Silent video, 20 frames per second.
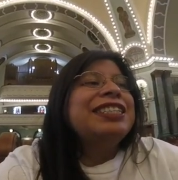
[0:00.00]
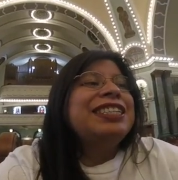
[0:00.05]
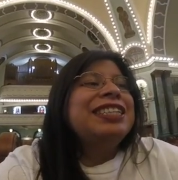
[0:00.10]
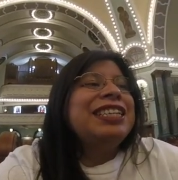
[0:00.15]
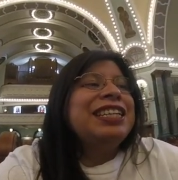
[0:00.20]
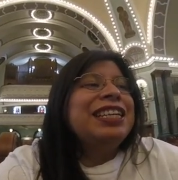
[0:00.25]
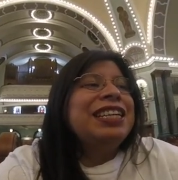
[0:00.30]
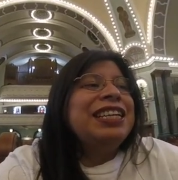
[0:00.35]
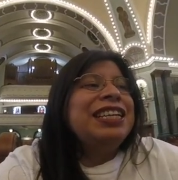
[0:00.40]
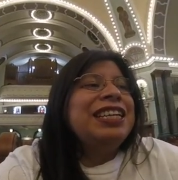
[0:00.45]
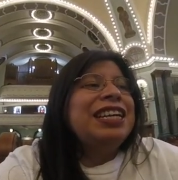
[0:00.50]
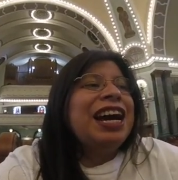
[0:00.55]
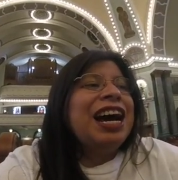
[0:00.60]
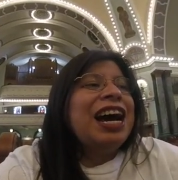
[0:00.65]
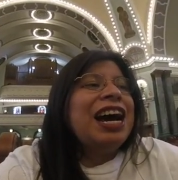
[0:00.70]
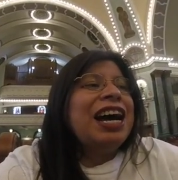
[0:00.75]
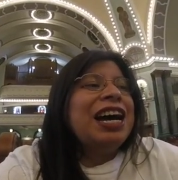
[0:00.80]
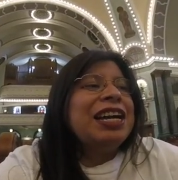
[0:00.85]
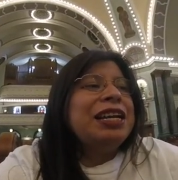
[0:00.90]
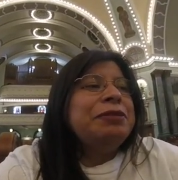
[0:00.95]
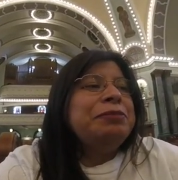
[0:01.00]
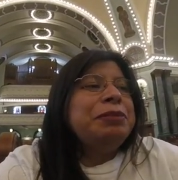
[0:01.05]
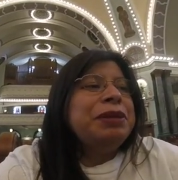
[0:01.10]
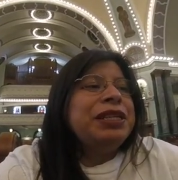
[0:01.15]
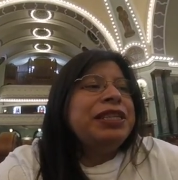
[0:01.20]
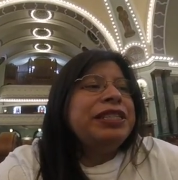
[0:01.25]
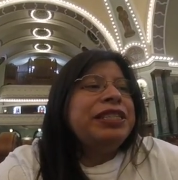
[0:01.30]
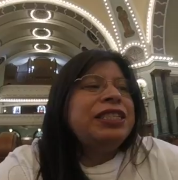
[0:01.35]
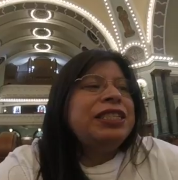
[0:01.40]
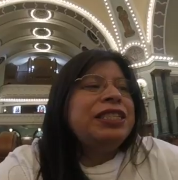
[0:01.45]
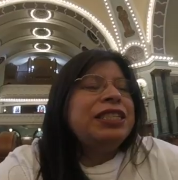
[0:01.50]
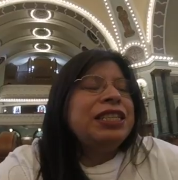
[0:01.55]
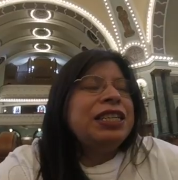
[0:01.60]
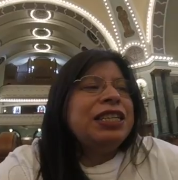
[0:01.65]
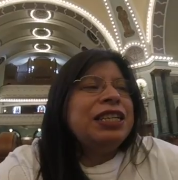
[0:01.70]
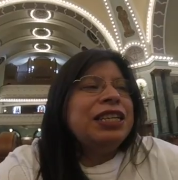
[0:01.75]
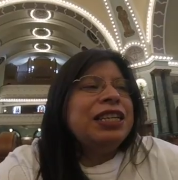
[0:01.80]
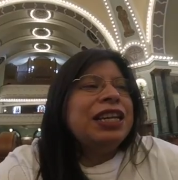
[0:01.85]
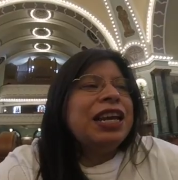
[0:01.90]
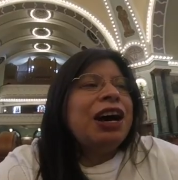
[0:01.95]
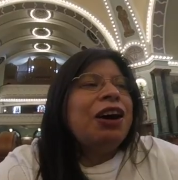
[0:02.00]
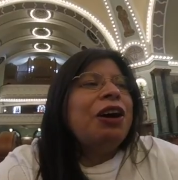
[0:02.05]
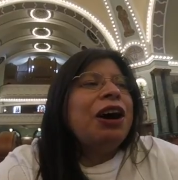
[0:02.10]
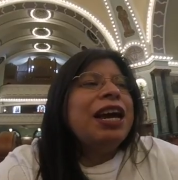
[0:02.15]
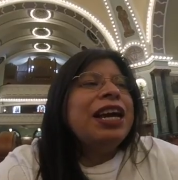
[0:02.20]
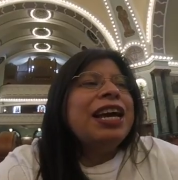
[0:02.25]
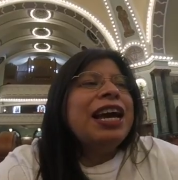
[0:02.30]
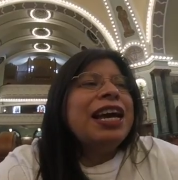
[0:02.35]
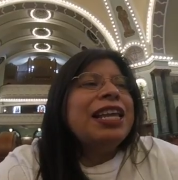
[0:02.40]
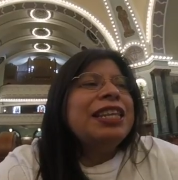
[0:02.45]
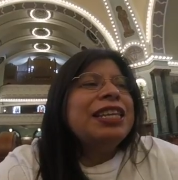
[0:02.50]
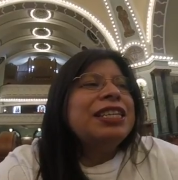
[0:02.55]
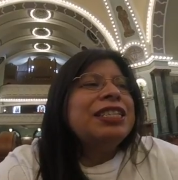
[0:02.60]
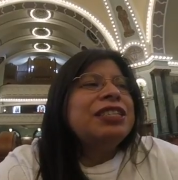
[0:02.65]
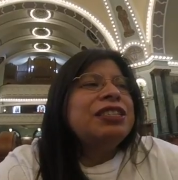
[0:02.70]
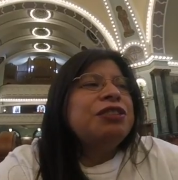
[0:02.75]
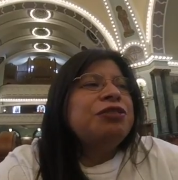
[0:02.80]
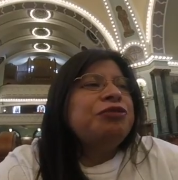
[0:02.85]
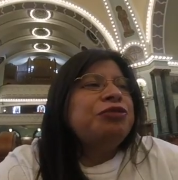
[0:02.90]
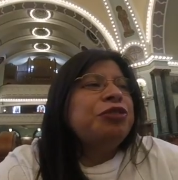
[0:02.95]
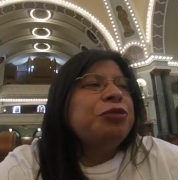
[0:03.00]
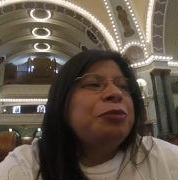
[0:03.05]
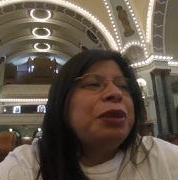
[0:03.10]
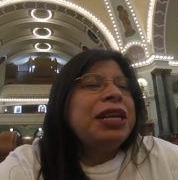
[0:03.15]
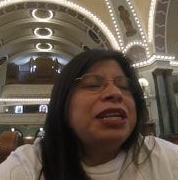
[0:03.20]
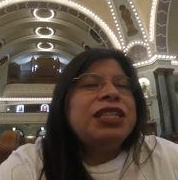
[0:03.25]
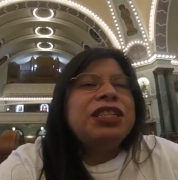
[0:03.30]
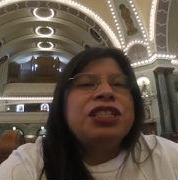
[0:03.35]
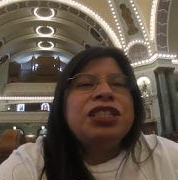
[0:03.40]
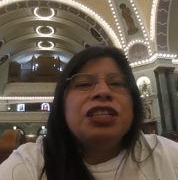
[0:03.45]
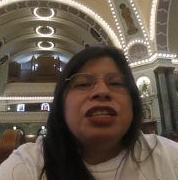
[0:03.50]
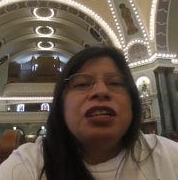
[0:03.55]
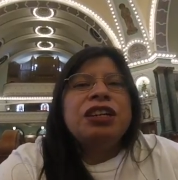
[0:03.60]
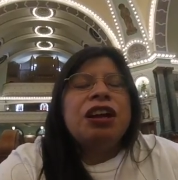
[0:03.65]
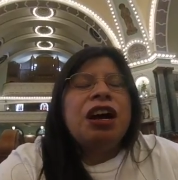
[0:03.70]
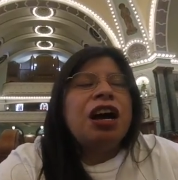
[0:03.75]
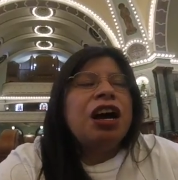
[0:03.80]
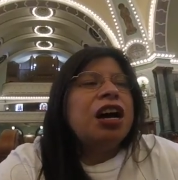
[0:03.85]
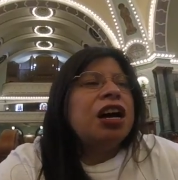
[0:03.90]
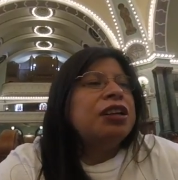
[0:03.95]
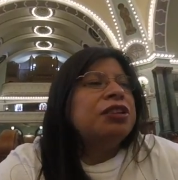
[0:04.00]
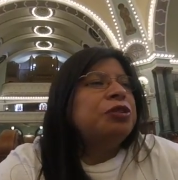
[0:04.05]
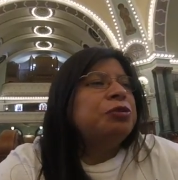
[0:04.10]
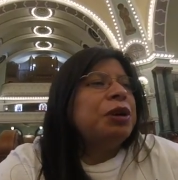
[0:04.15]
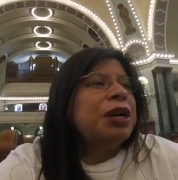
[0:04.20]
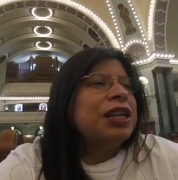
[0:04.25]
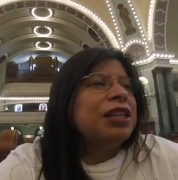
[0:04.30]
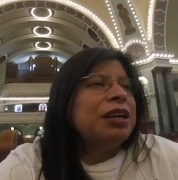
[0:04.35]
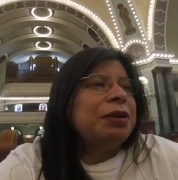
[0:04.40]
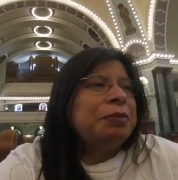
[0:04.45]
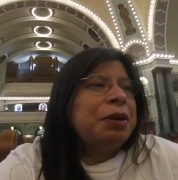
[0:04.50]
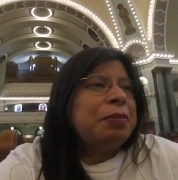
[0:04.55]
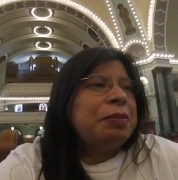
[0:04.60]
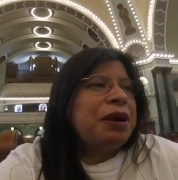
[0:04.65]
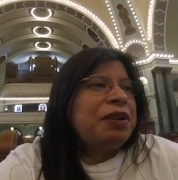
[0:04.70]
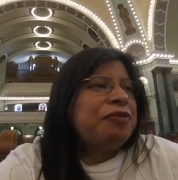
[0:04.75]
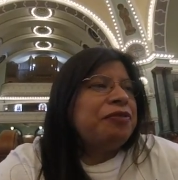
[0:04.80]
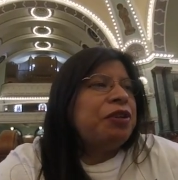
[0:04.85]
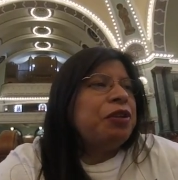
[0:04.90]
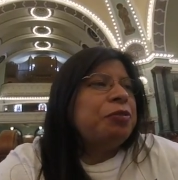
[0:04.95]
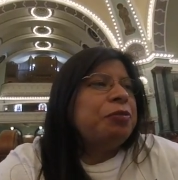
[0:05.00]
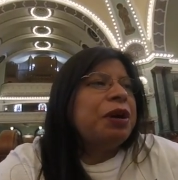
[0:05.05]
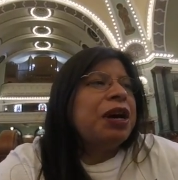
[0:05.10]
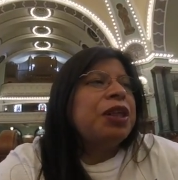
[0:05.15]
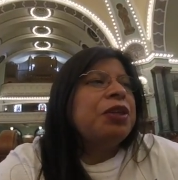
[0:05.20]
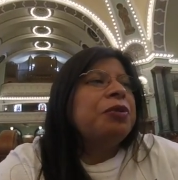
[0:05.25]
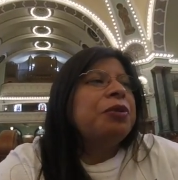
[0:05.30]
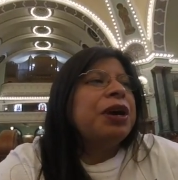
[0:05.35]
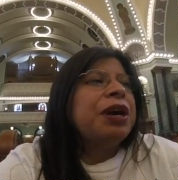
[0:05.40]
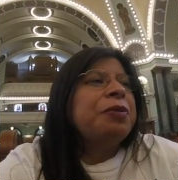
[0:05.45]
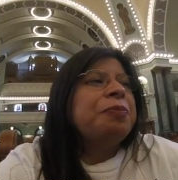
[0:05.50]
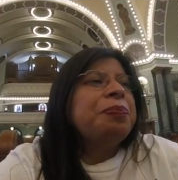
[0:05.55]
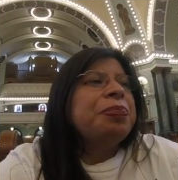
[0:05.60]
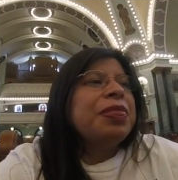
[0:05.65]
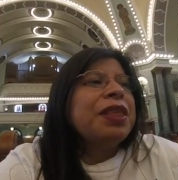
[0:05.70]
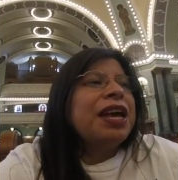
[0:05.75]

TIBC. Now, I got this information uh, directly. I'm on my phone, by the way.